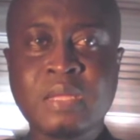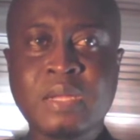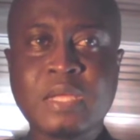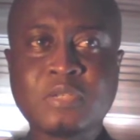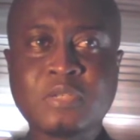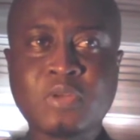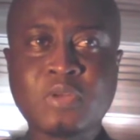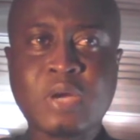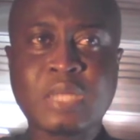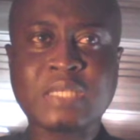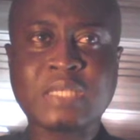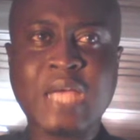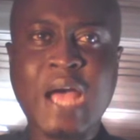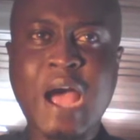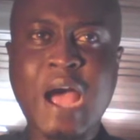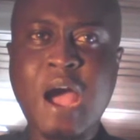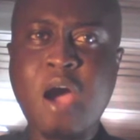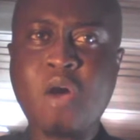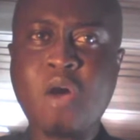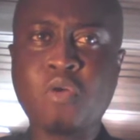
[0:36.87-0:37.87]
Let's look at
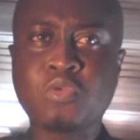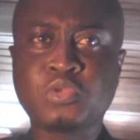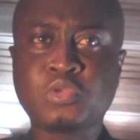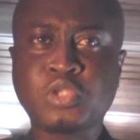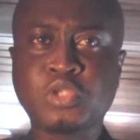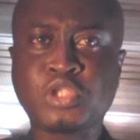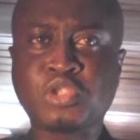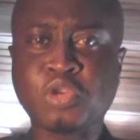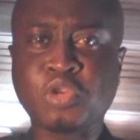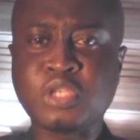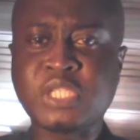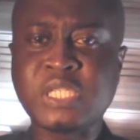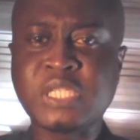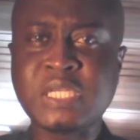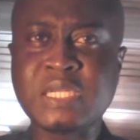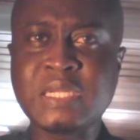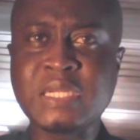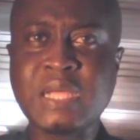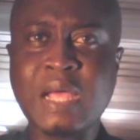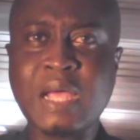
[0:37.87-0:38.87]
how to
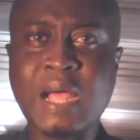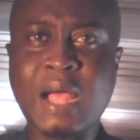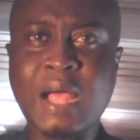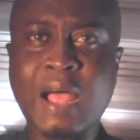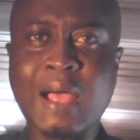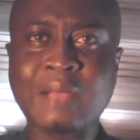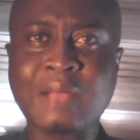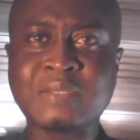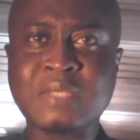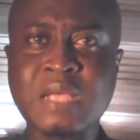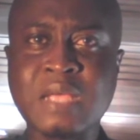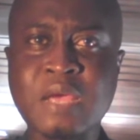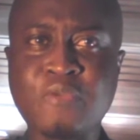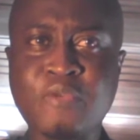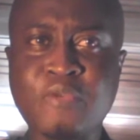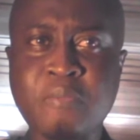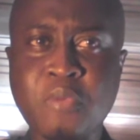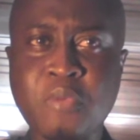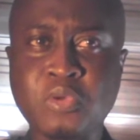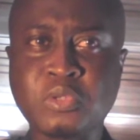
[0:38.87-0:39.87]
succeed as a
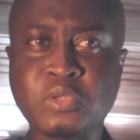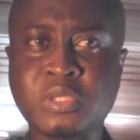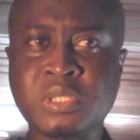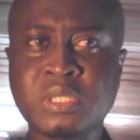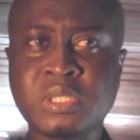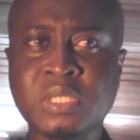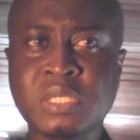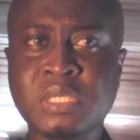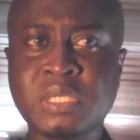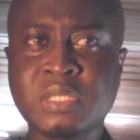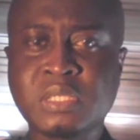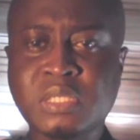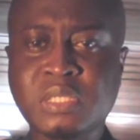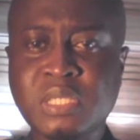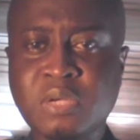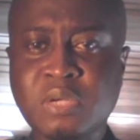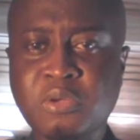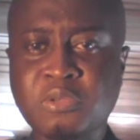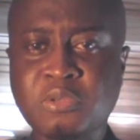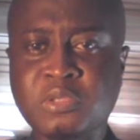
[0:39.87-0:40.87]
remote
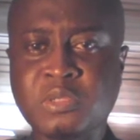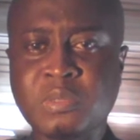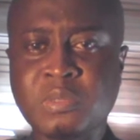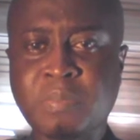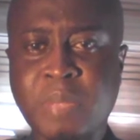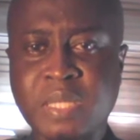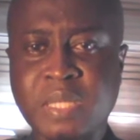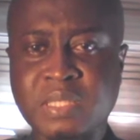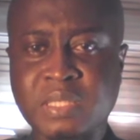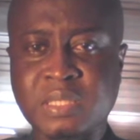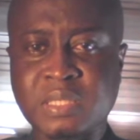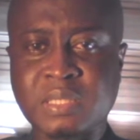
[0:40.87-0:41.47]
salesperson.